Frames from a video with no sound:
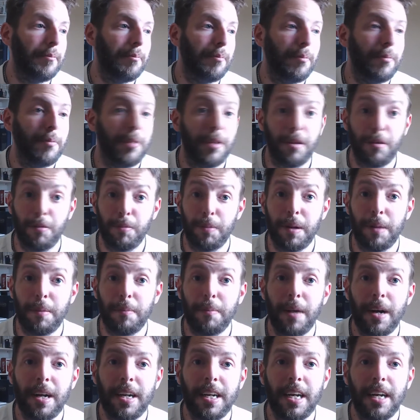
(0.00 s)
This being
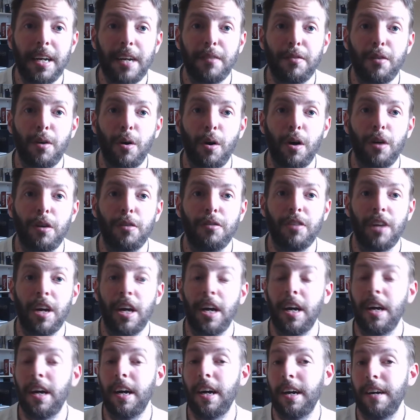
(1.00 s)
Monday, of course.
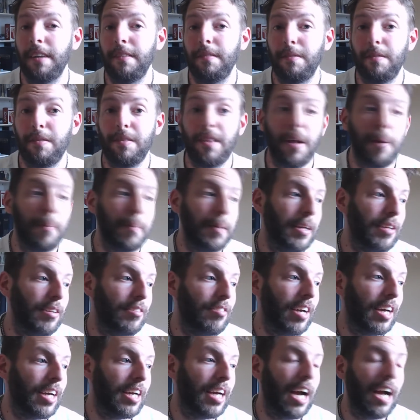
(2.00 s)
That being
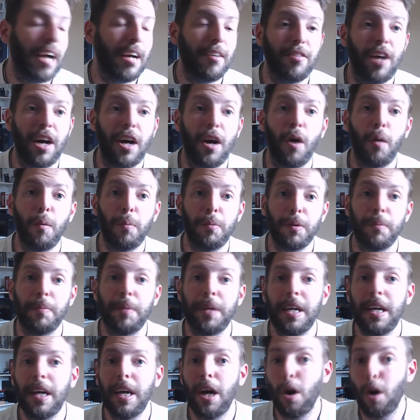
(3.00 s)
said, guys, I hope to
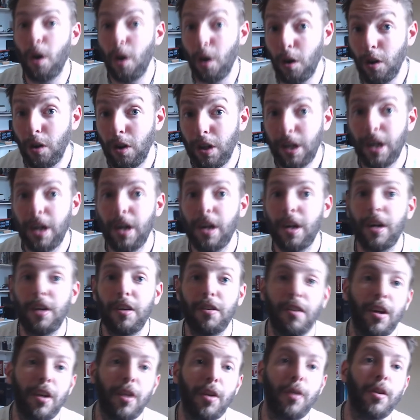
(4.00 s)
be earlier
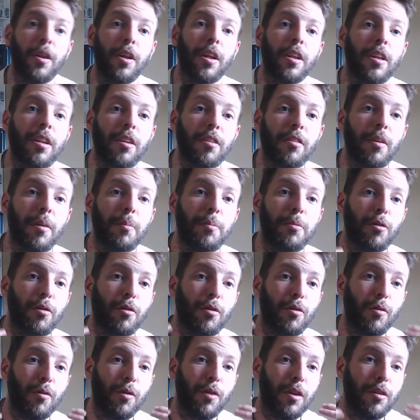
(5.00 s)
because I know that these
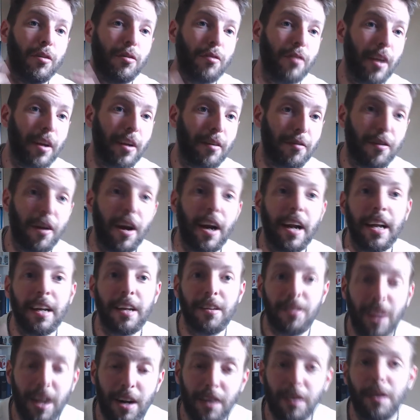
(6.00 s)
episodes are released like Friday,
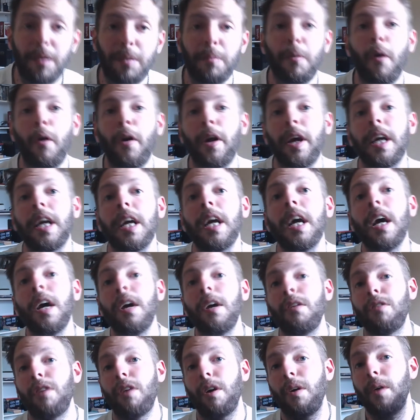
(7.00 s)
Saturday morning.
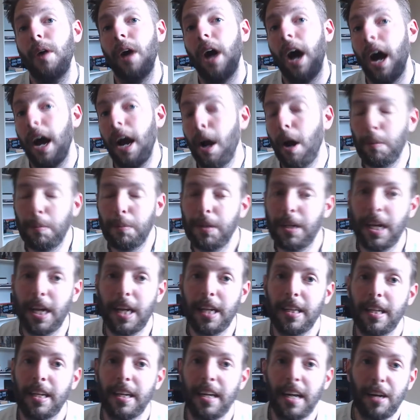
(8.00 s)
So I hope to
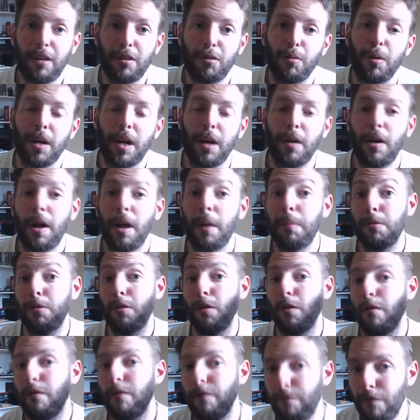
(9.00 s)
get the next one out,
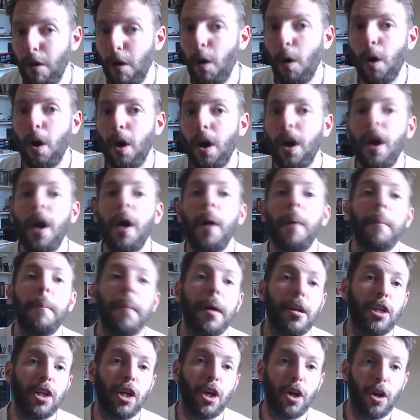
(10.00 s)
episode 4,
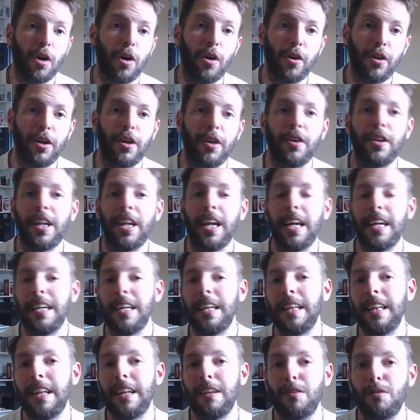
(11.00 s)
much earlier than I
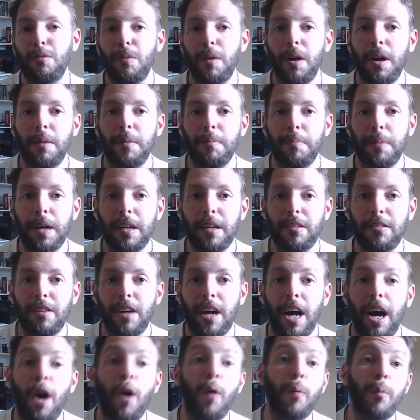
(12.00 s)
did this one. But
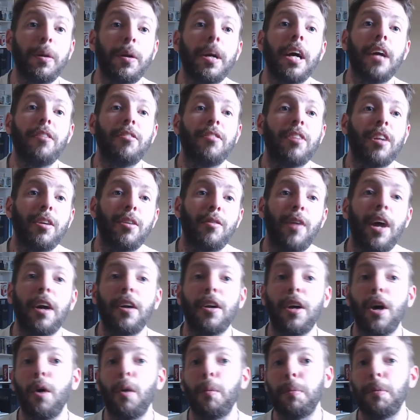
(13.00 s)
I hope you guys stick
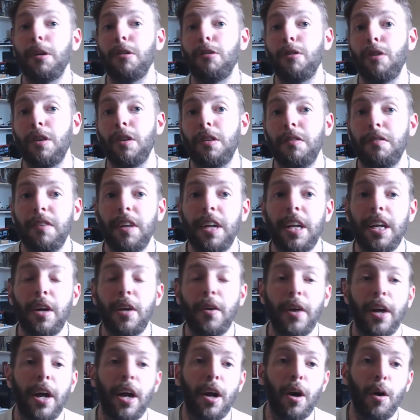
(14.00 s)
around. I hope you enjoyed the
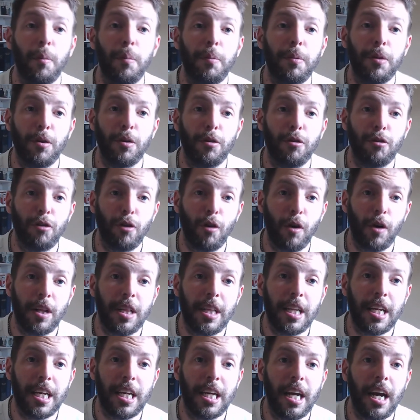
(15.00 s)
video, and I hope you enjoyed
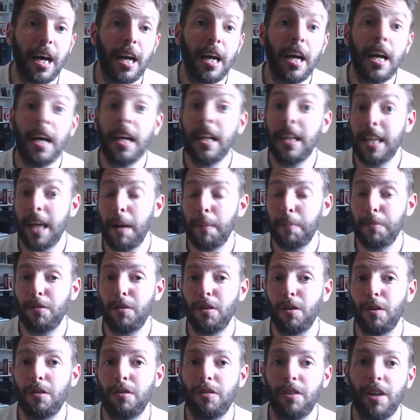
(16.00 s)
the
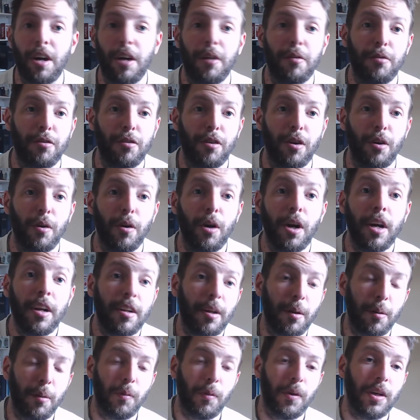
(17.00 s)
episode itself. So
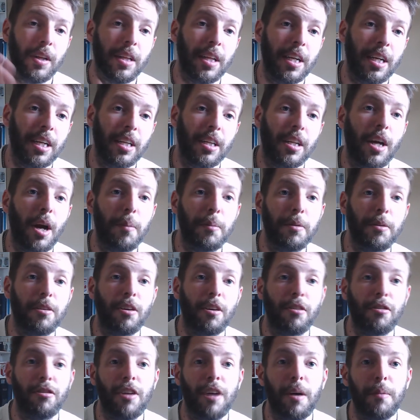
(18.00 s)
tell me what you think in the comment
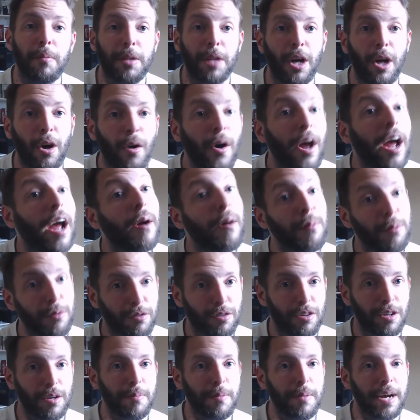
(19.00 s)
section down below, and we'll
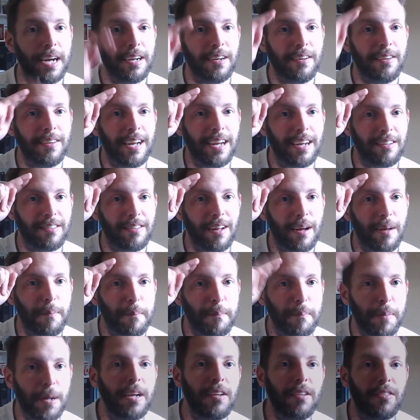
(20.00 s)
see you back here next time.
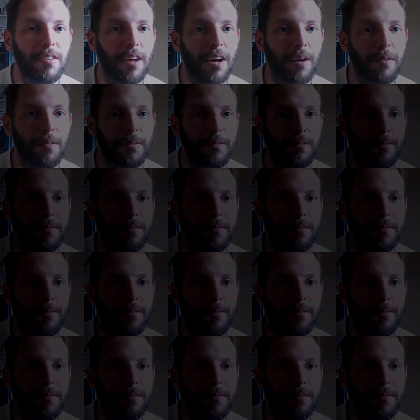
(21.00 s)
Peace out.